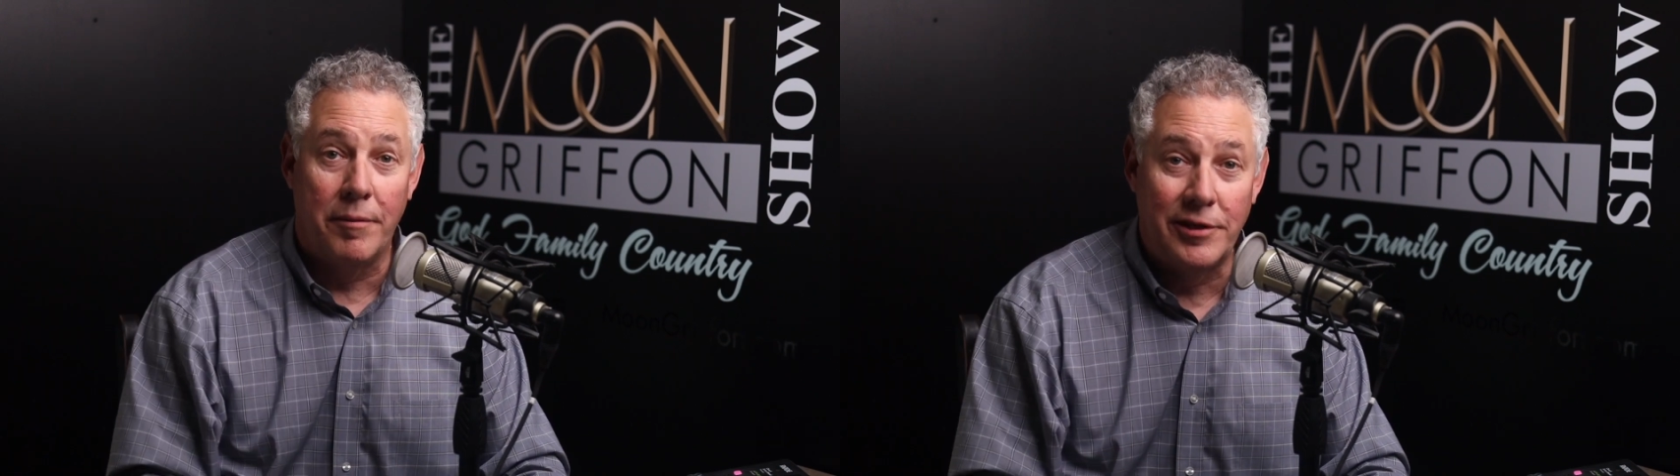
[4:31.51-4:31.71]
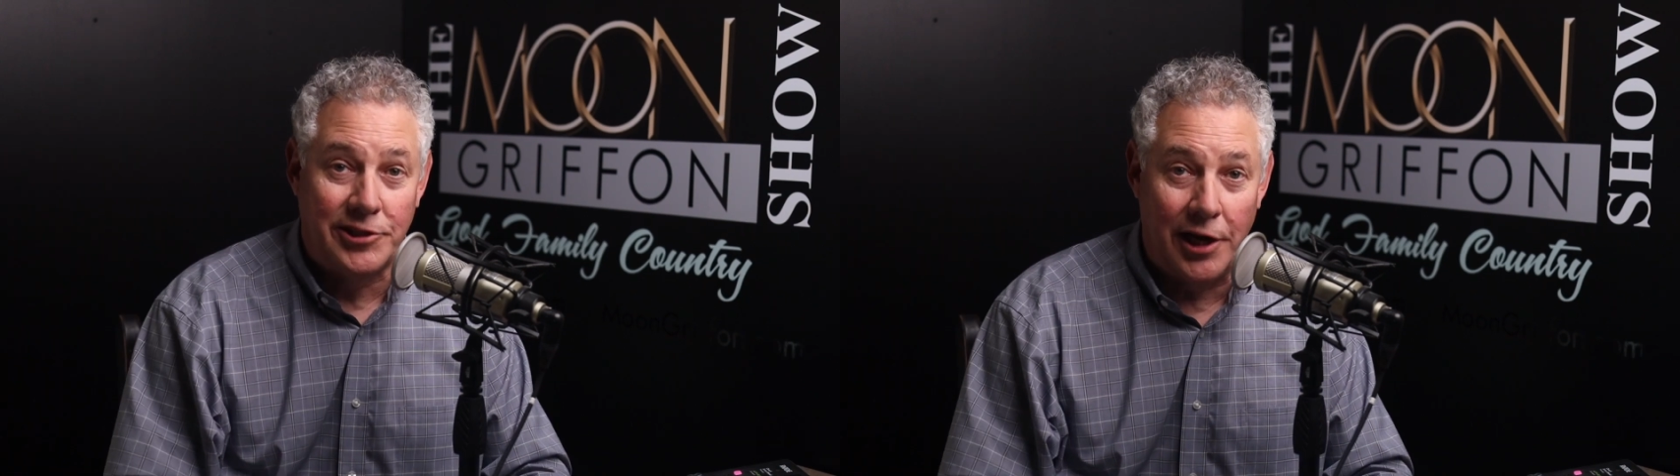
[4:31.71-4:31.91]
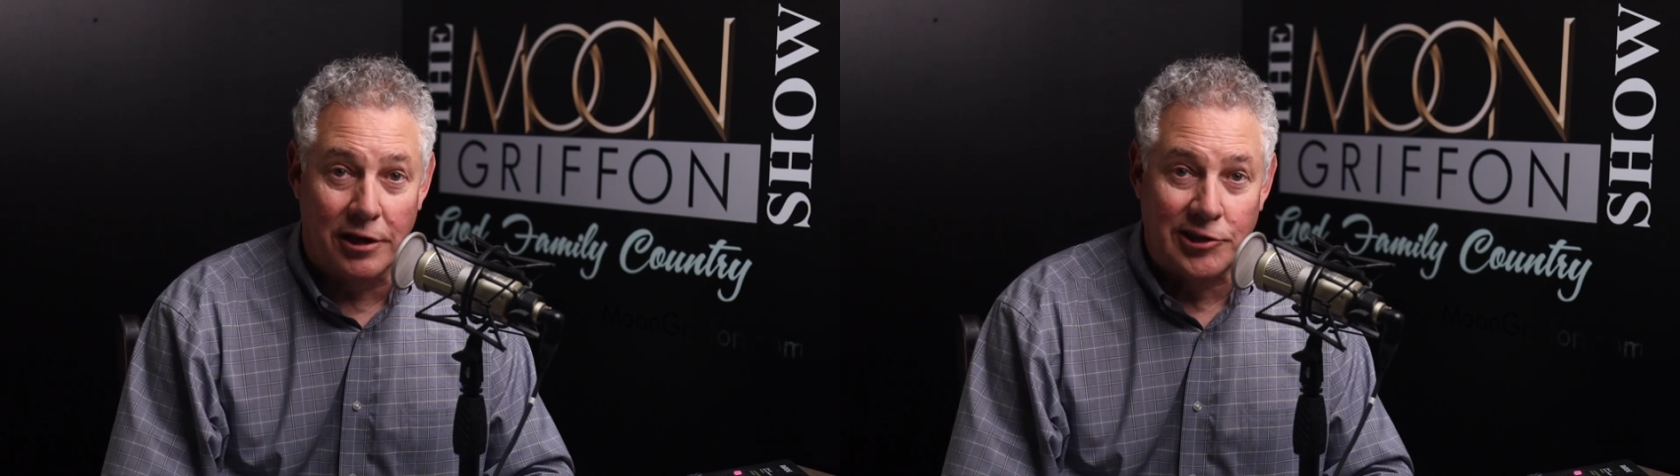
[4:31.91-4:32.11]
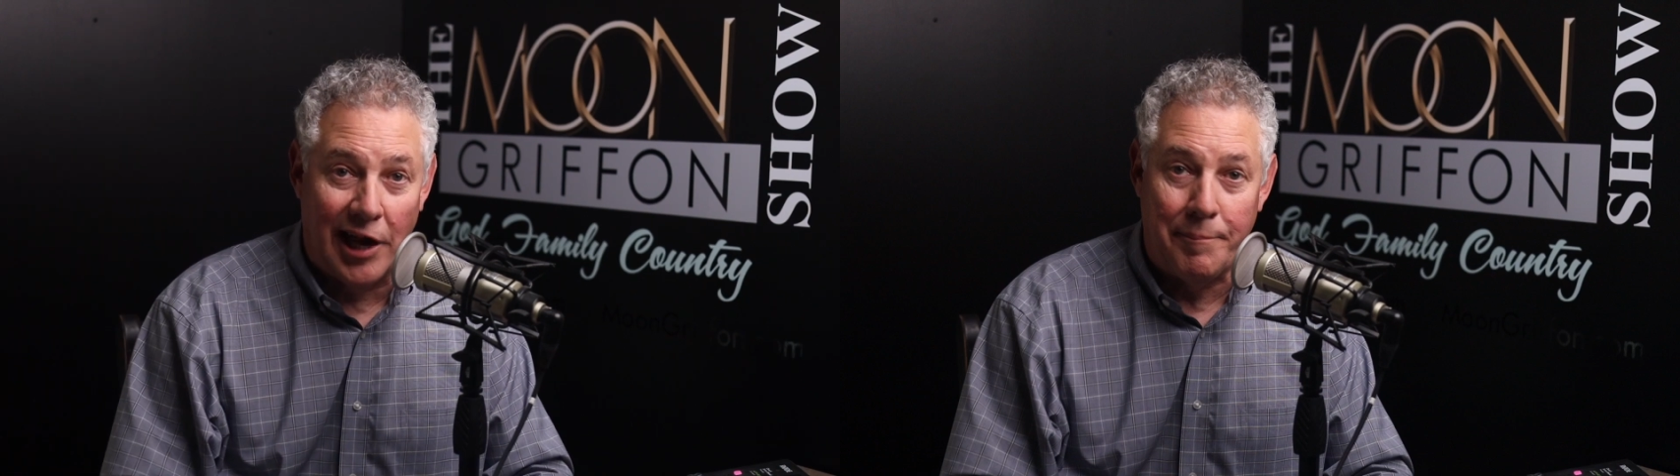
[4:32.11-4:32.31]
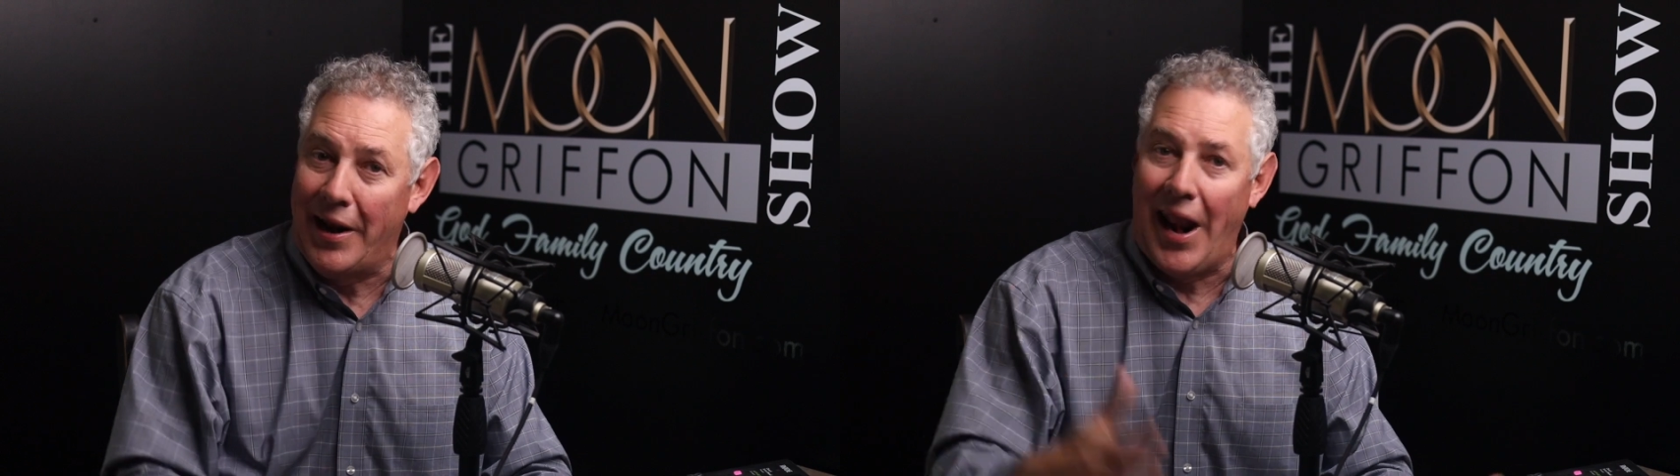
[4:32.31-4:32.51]
and Michelle
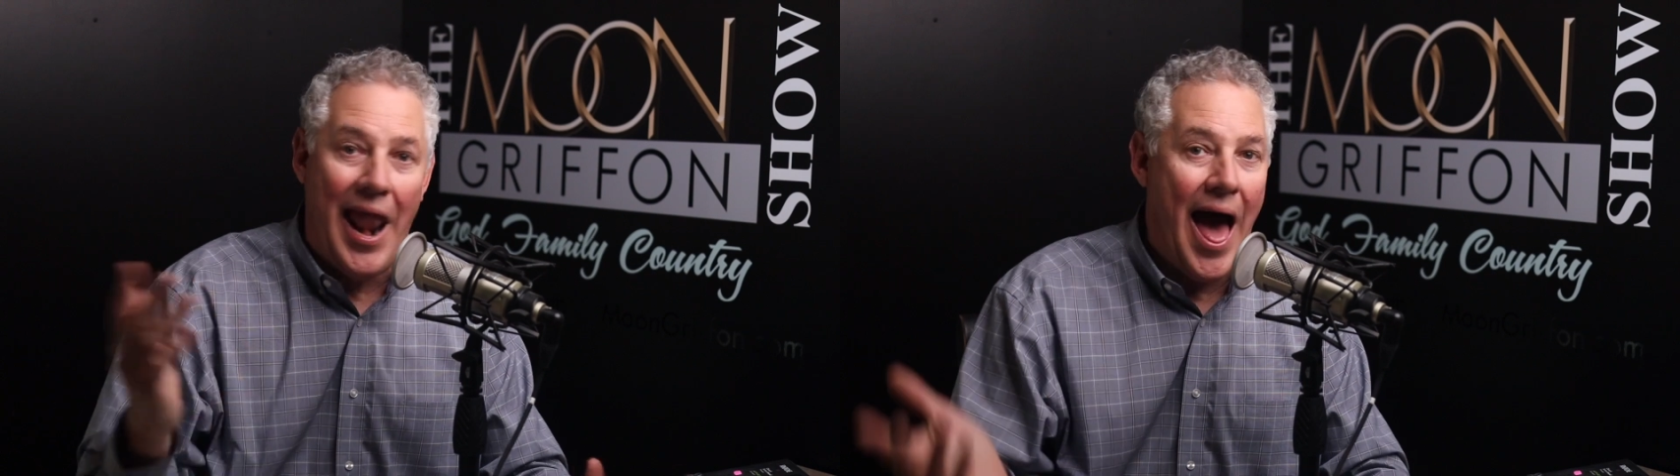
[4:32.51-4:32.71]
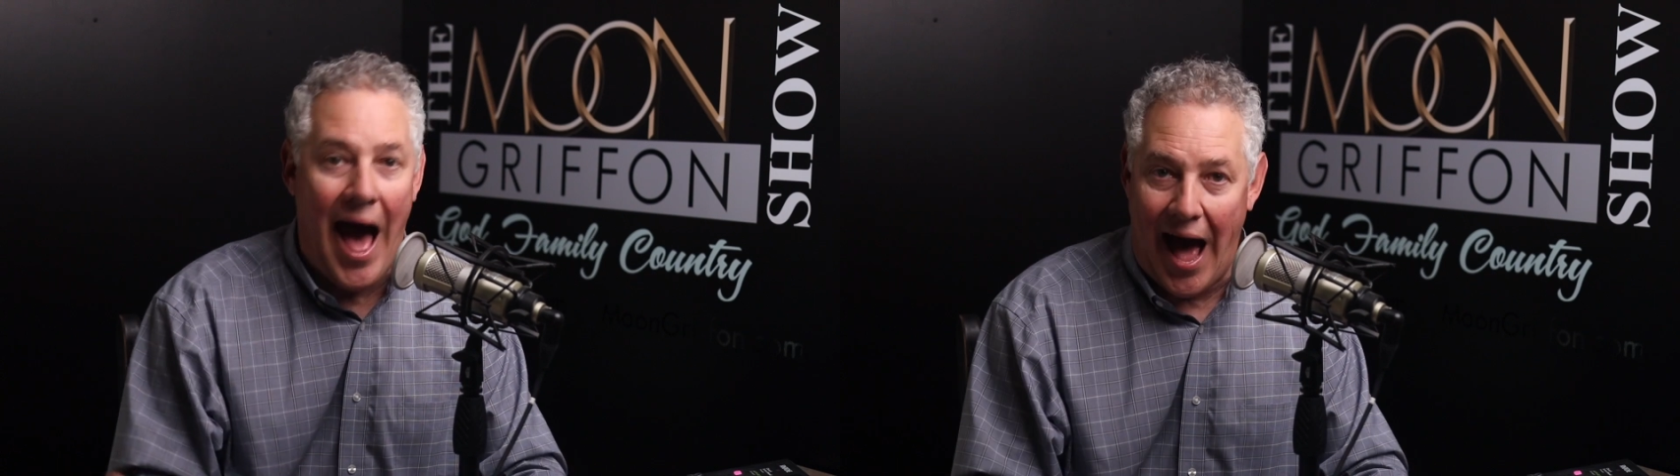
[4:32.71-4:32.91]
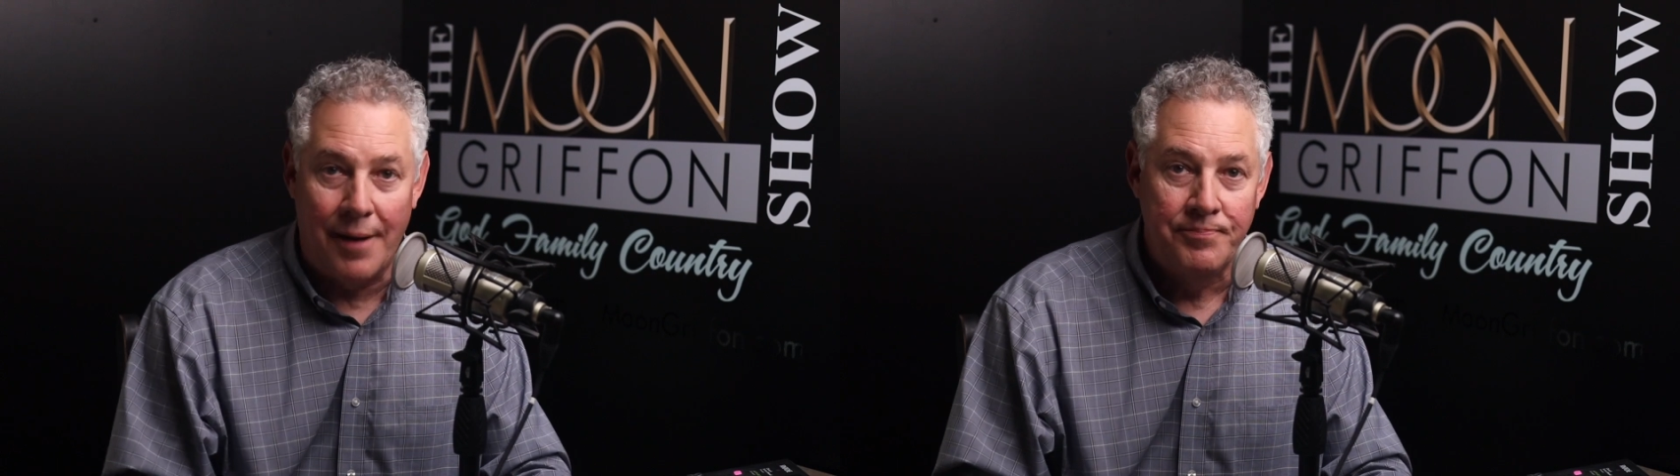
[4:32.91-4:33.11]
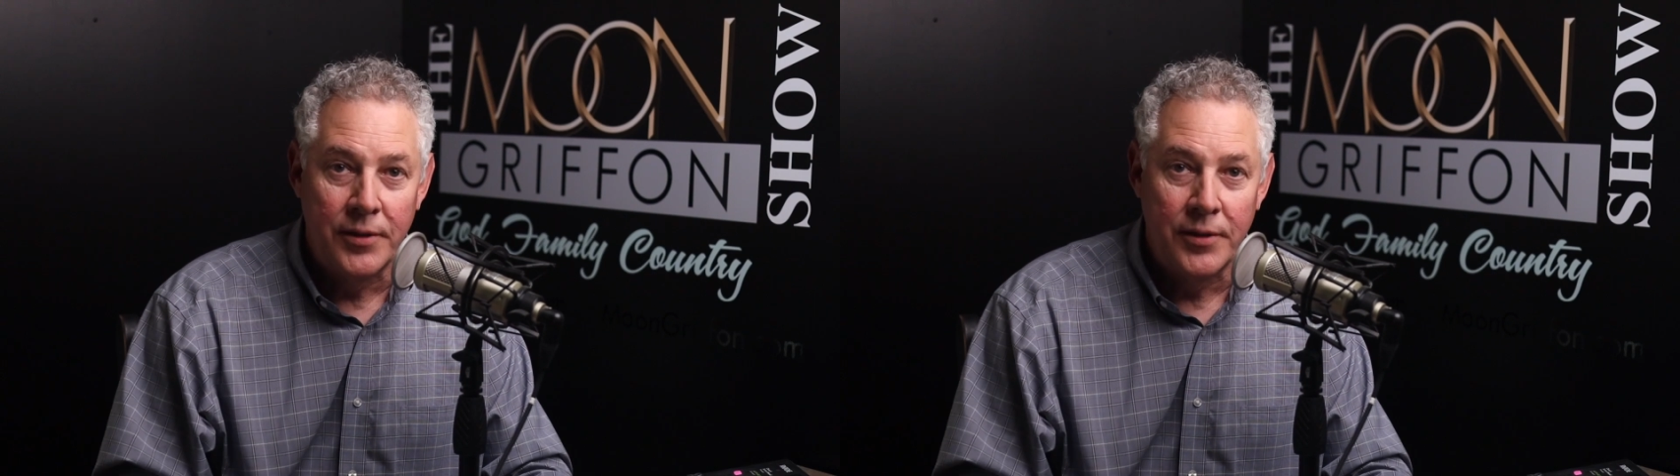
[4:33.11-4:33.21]
slept in. Lie.